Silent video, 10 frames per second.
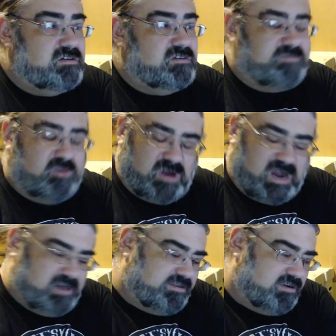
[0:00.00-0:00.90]
for
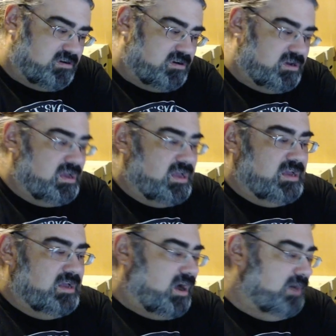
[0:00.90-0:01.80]
other
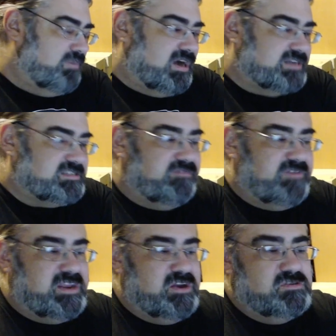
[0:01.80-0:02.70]
unboxing
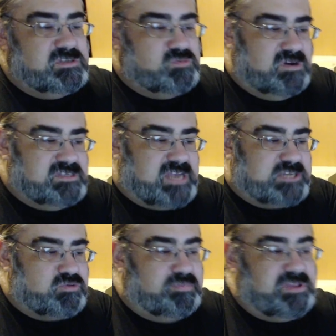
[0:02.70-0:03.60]
videos as well as
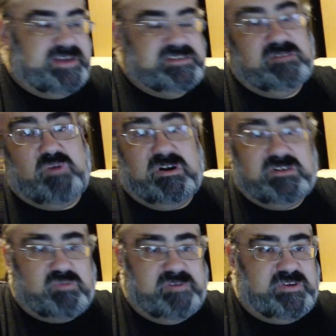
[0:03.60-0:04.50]
actual plays as well as
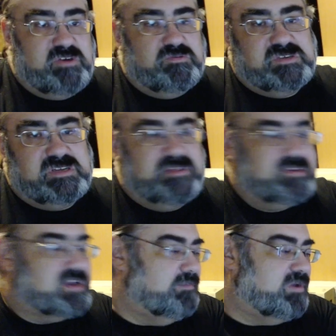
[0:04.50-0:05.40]
reviews. And in the
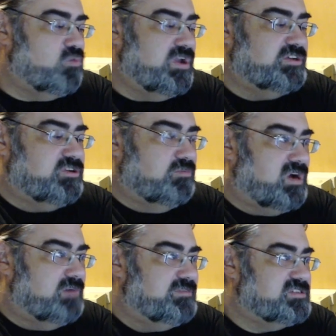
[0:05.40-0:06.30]
coming weeks, you'll
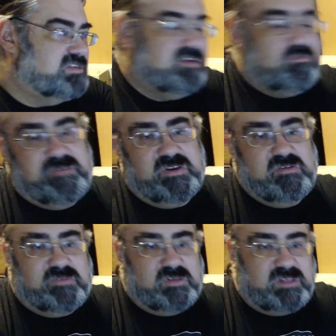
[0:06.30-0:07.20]
probably see a review
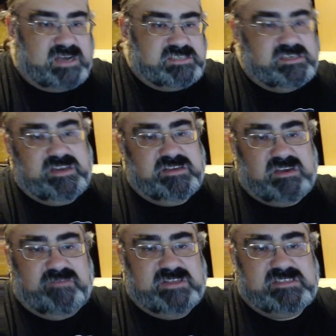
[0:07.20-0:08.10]
for Lost Cities
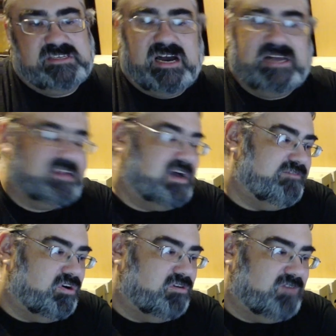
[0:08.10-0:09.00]
if it's not live
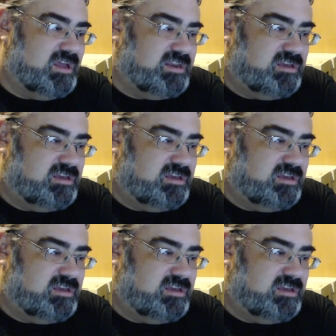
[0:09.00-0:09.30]
already.